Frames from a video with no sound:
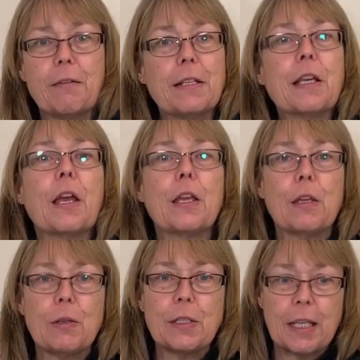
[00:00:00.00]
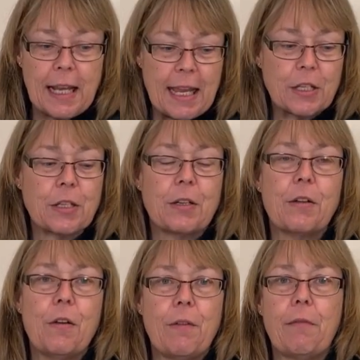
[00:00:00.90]
There is a huge
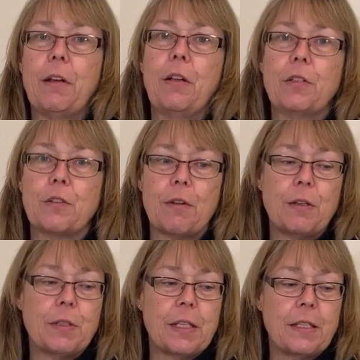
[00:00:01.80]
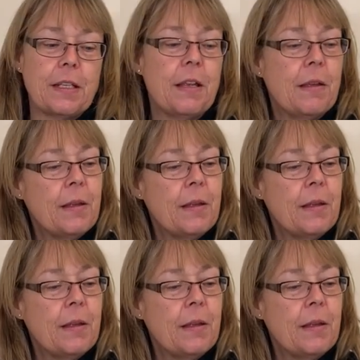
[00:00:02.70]
selection of Avalanche roses.